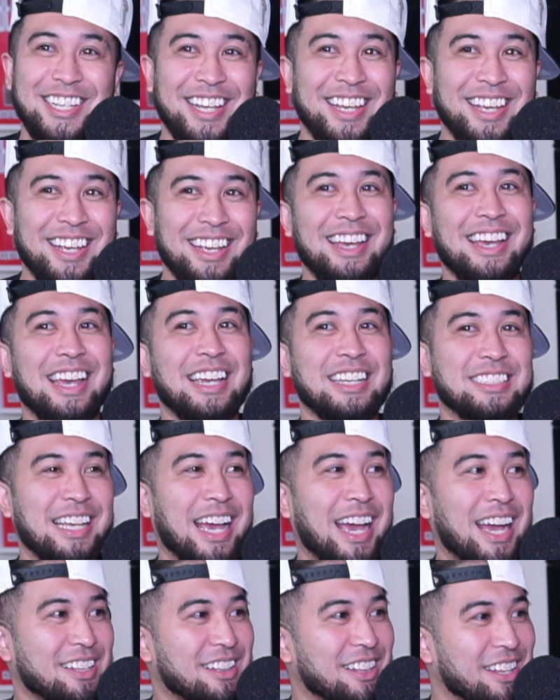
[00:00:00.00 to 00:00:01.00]
See?
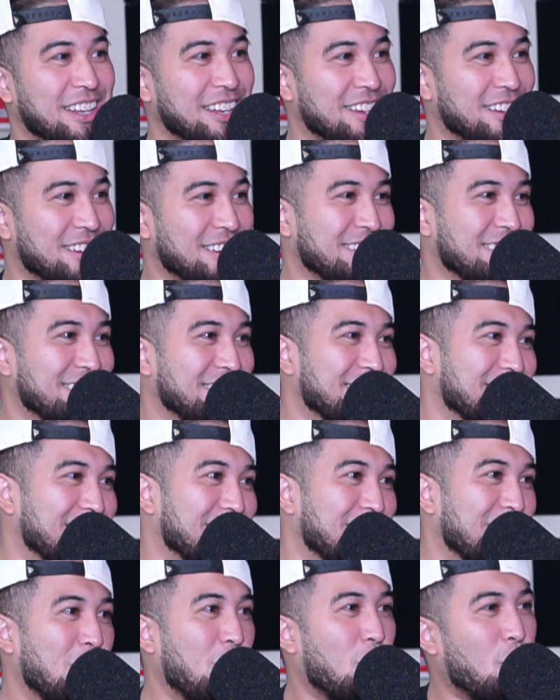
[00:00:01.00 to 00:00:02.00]
Exactly.
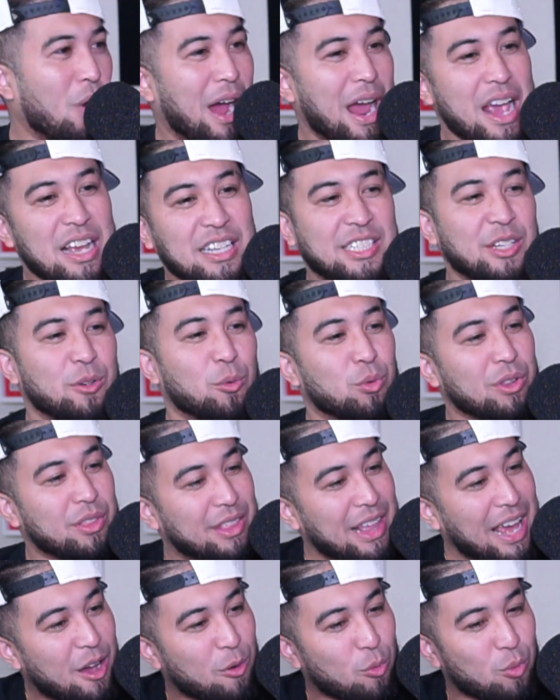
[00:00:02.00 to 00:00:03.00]
Why is it
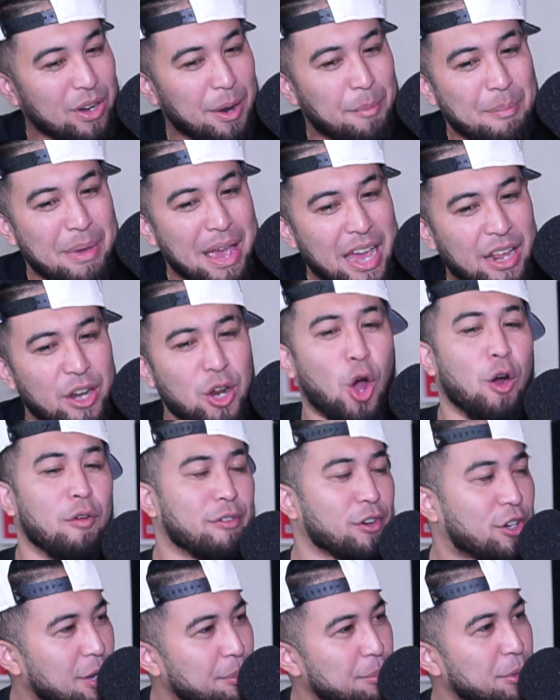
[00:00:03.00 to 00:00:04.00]
that when a man over
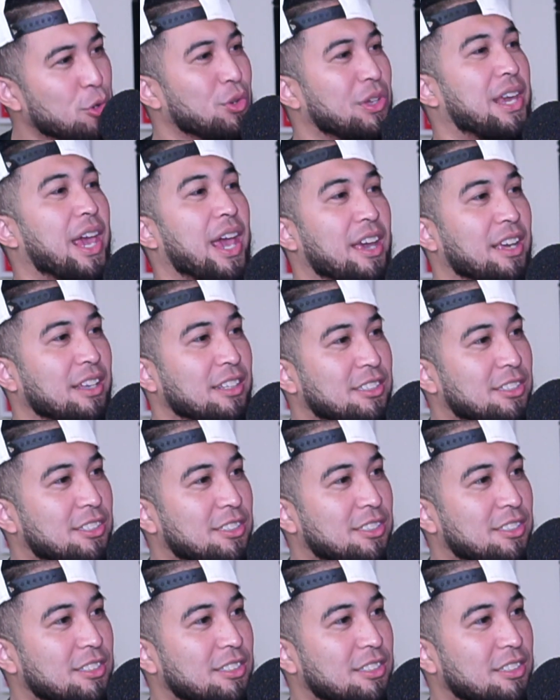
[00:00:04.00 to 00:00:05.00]
communicates?